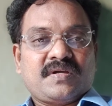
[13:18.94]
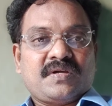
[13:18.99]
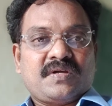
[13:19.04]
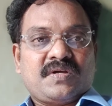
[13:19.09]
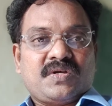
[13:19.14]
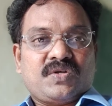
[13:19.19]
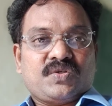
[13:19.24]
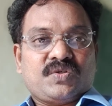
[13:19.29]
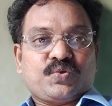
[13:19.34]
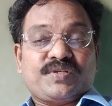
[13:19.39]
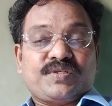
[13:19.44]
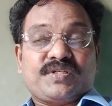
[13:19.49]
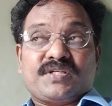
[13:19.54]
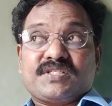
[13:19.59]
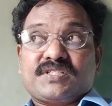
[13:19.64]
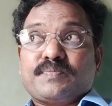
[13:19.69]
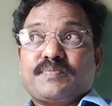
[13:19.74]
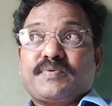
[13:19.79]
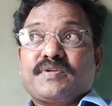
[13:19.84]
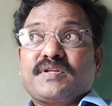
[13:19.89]
So
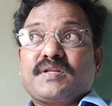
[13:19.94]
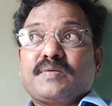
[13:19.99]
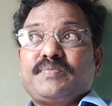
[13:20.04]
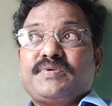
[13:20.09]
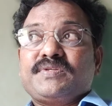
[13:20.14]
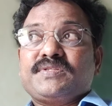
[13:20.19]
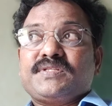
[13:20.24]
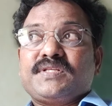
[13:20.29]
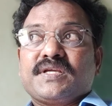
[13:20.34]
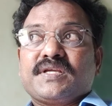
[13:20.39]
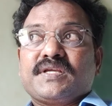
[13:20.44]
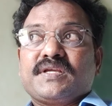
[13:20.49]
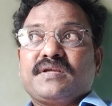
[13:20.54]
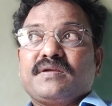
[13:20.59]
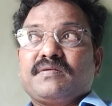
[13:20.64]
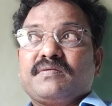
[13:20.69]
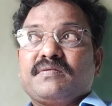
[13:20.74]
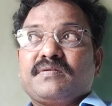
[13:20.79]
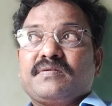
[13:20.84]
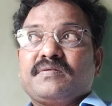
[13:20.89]
interdisciplinary means
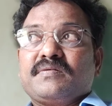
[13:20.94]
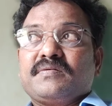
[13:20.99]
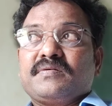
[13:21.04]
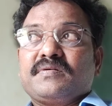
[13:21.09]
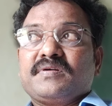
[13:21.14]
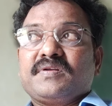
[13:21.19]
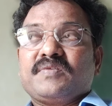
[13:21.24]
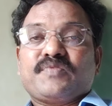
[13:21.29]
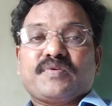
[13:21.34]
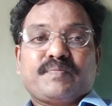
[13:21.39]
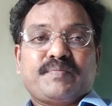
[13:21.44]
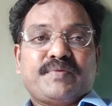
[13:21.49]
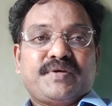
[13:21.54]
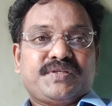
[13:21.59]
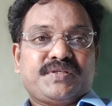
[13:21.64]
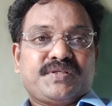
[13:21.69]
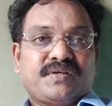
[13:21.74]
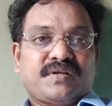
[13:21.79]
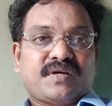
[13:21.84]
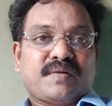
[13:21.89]
taking
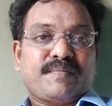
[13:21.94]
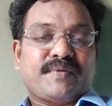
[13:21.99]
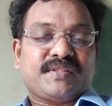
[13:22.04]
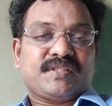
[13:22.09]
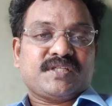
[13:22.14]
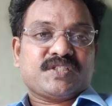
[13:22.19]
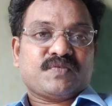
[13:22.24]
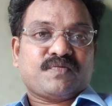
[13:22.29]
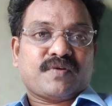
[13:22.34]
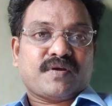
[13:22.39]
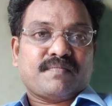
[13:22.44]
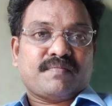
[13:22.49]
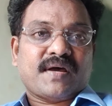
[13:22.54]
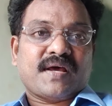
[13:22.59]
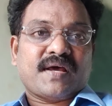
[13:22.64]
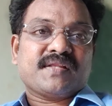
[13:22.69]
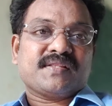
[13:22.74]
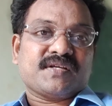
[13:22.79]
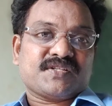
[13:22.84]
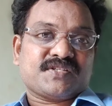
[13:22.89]
information or methods from
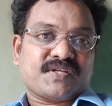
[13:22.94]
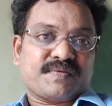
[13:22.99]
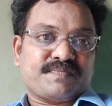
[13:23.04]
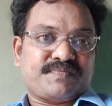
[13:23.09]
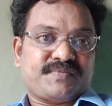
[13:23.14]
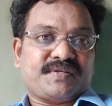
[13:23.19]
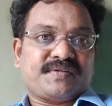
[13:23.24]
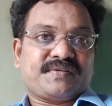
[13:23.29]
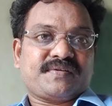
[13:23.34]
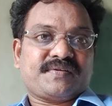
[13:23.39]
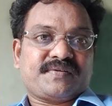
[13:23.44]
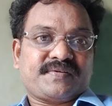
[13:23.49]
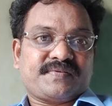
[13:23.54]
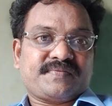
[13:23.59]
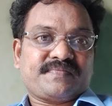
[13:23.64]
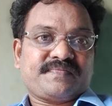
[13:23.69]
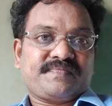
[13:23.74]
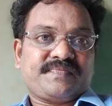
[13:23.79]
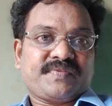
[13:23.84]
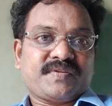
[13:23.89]
another subject.
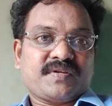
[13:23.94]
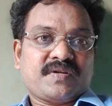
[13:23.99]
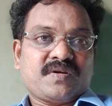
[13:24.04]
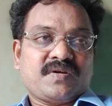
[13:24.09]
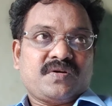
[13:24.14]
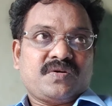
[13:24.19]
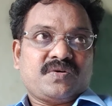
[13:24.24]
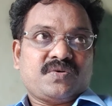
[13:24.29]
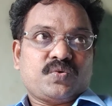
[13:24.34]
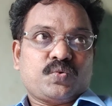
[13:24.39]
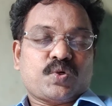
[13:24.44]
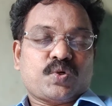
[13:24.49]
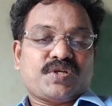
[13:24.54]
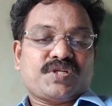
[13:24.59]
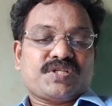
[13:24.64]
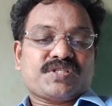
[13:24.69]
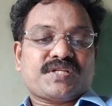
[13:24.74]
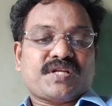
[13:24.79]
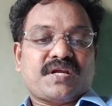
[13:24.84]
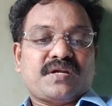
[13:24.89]
To
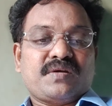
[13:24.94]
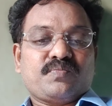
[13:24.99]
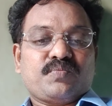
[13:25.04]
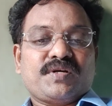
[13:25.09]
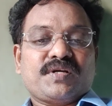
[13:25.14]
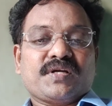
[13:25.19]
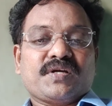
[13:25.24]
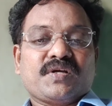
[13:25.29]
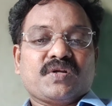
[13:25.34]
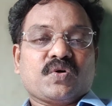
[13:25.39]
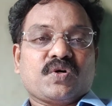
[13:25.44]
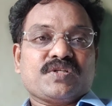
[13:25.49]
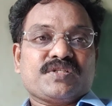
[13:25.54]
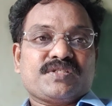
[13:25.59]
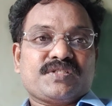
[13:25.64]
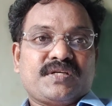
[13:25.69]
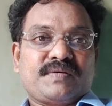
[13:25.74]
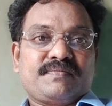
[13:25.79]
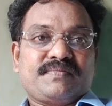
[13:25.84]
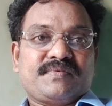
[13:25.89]
understand political
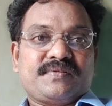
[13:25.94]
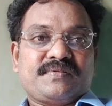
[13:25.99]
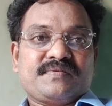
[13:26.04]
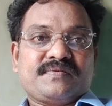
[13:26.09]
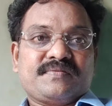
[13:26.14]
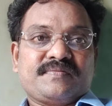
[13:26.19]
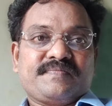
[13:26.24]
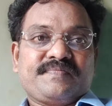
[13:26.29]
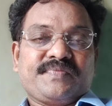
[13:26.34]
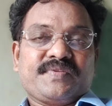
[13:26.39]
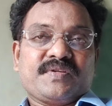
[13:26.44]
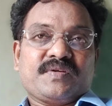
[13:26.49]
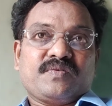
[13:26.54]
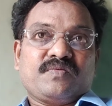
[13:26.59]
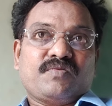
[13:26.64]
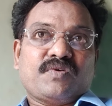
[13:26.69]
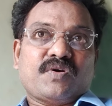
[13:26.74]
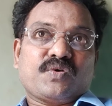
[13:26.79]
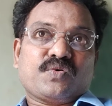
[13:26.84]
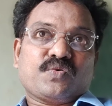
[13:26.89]
concepts,
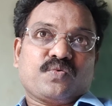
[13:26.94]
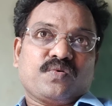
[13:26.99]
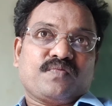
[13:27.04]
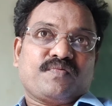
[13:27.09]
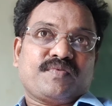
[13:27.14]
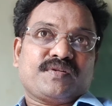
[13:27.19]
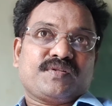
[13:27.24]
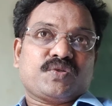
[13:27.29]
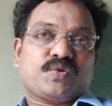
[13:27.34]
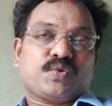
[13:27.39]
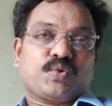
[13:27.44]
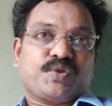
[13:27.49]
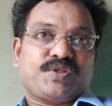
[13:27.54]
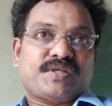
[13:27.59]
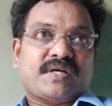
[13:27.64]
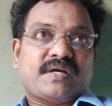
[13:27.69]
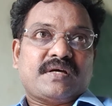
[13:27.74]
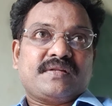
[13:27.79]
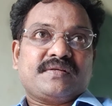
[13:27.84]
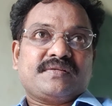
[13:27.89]
you have to go for the
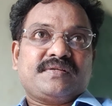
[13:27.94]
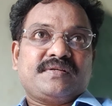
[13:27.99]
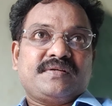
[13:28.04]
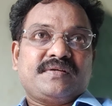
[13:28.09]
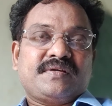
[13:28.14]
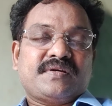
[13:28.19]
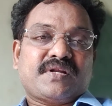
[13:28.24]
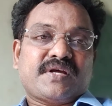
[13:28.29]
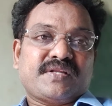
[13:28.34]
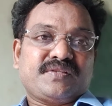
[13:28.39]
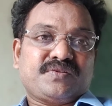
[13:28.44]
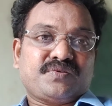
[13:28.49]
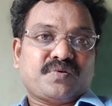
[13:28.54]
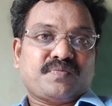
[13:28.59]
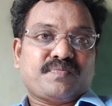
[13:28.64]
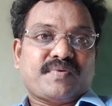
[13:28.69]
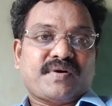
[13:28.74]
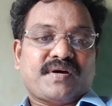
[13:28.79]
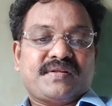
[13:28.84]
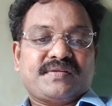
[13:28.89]
sociology or
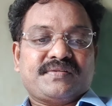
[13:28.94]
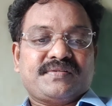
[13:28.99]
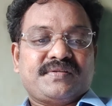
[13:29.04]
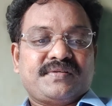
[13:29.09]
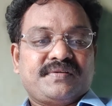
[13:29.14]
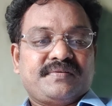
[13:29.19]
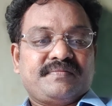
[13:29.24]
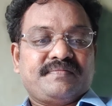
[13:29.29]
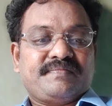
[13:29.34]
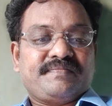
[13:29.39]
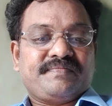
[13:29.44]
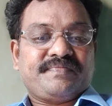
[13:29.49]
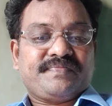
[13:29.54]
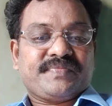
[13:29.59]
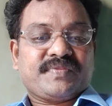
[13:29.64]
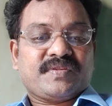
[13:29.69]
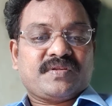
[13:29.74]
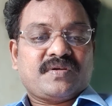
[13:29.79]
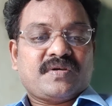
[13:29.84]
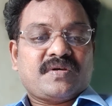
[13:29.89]
anthropology.
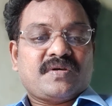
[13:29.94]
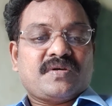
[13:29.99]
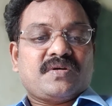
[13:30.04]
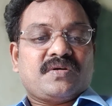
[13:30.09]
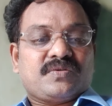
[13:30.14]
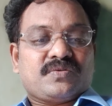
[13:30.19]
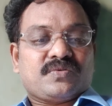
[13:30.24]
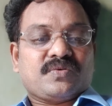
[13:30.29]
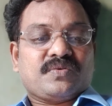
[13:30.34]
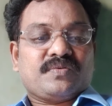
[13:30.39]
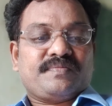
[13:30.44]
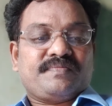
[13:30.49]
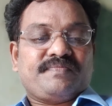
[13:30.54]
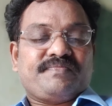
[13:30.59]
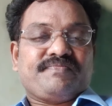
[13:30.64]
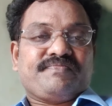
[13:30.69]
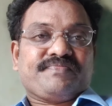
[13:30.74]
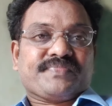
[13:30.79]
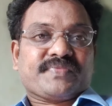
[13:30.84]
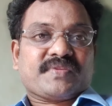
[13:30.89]
So
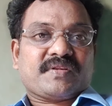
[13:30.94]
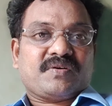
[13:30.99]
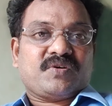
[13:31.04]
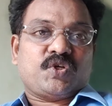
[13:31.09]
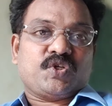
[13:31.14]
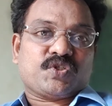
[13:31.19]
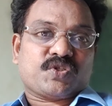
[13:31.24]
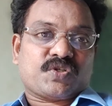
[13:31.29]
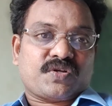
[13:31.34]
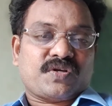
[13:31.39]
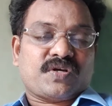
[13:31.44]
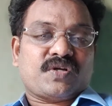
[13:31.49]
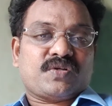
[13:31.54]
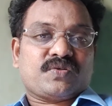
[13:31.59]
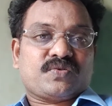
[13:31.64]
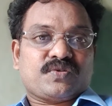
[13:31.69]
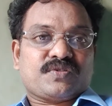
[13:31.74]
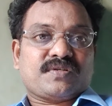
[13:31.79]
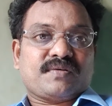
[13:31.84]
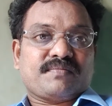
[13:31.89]
history also
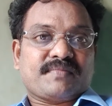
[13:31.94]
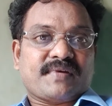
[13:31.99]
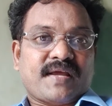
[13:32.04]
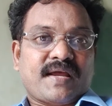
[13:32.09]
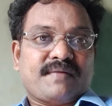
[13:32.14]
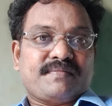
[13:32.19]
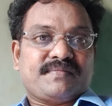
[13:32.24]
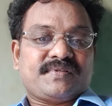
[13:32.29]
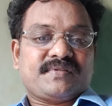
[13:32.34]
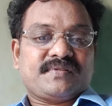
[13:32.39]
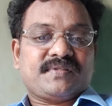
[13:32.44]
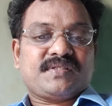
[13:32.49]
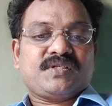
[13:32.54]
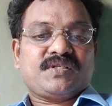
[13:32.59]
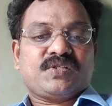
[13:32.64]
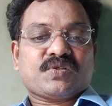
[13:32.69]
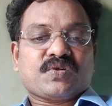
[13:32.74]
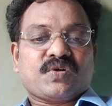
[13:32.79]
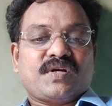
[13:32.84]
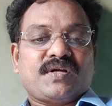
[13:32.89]
sometimes. This is
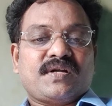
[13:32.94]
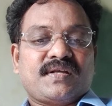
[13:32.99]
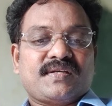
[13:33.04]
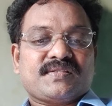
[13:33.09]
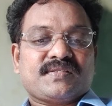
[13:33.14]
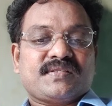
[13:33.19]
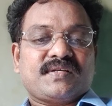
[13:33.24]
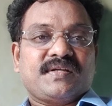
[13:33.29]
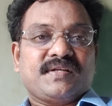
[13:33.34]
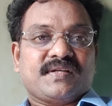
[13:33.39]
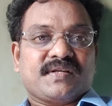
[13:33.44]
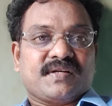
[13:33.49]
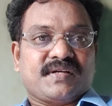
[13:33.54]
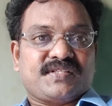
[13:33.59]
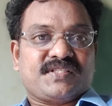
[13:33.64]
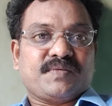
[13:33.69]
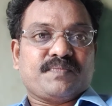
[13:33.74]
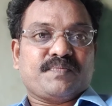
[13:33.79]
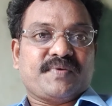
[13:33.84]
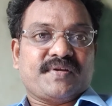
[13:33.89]
called as the
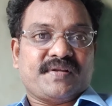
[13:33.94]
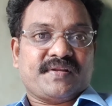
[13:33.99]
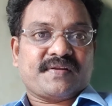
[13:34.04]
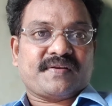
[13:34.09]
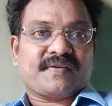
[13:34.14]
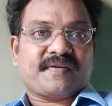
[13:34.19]
interdisciplinary.